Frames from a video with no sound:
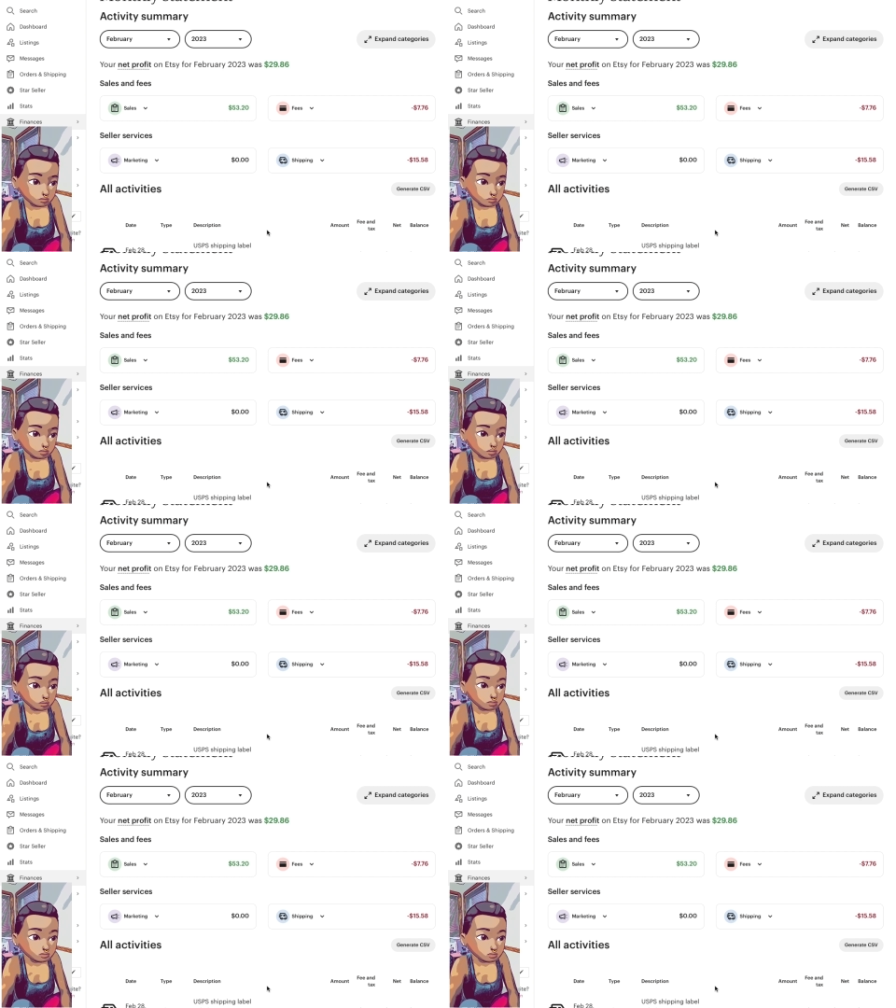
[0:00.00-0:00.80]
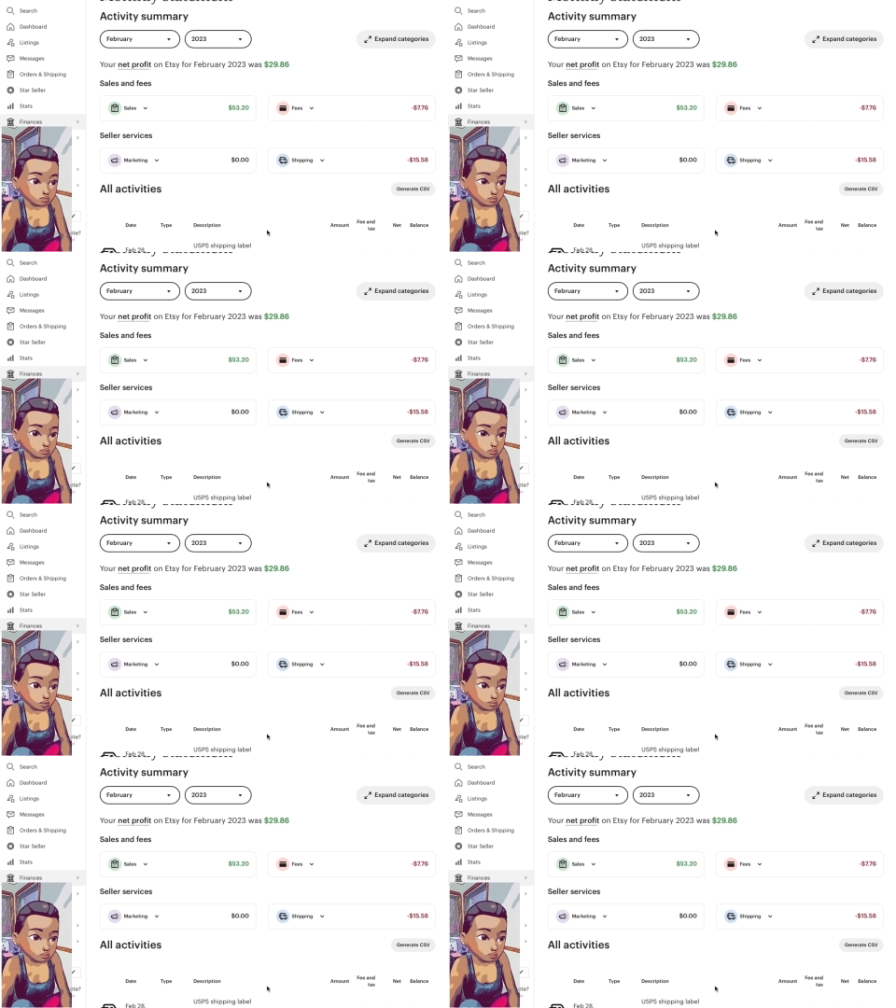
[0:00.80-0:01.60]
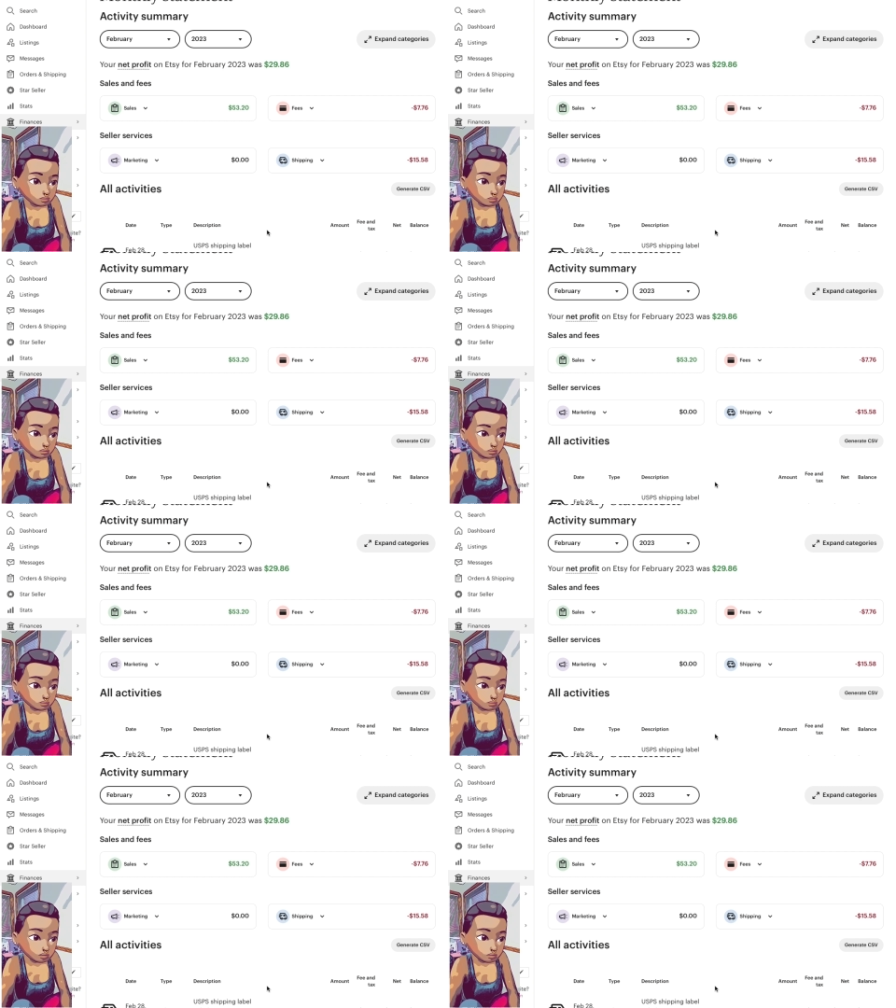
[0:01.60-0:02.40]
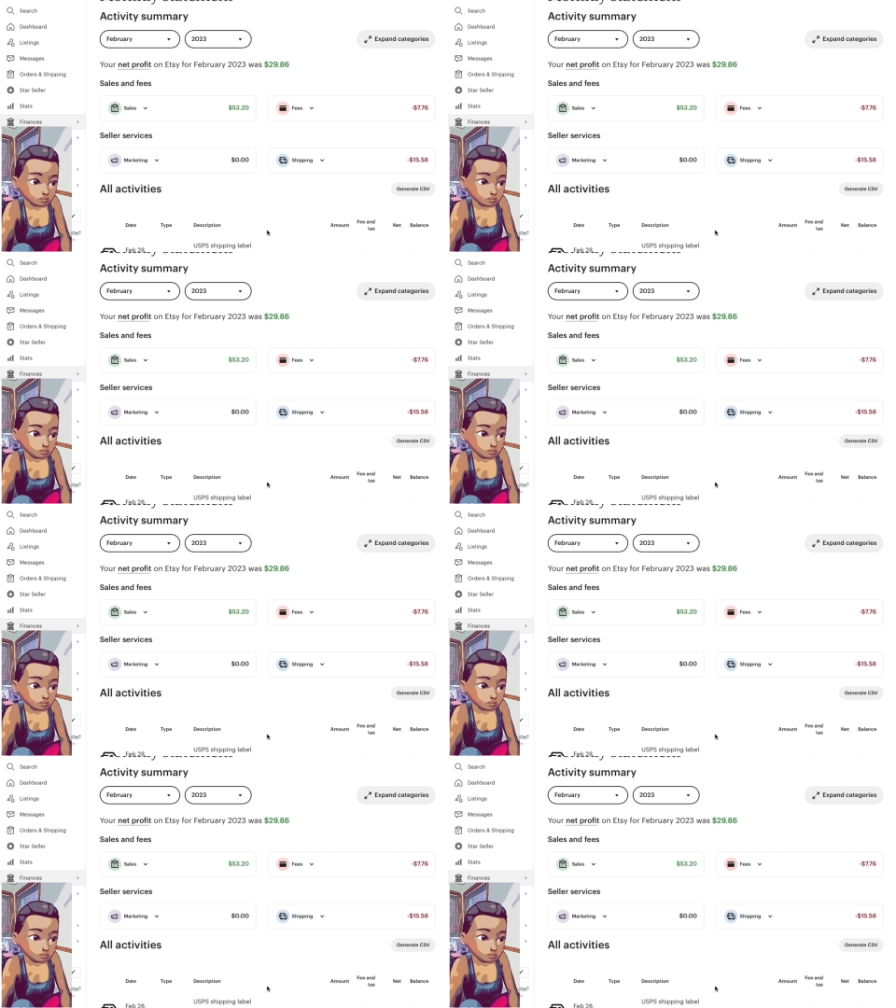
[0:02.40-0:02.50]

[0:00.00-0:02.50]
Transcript: $7.76 in fees,